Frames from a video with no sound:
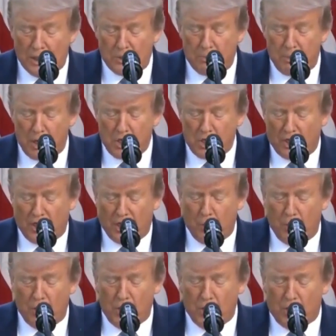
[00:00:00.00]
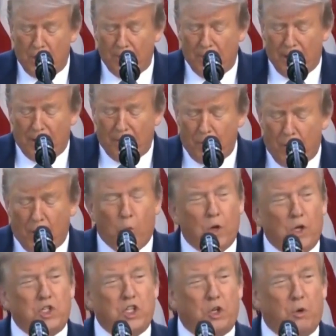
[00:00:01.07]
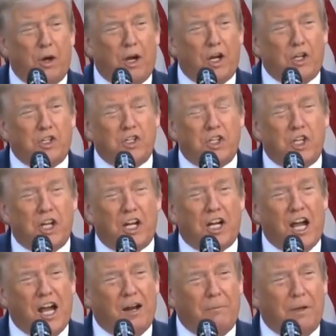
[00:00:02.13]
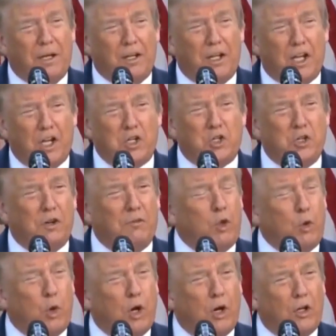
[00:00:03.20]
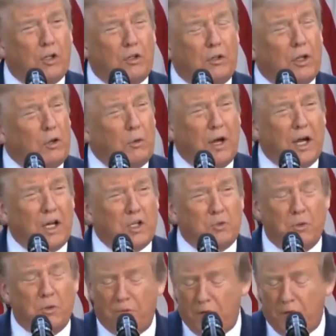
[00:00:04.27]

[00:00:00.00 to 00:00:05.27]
especially when you come out of what was the greatest economy in the history of the world. The greatest.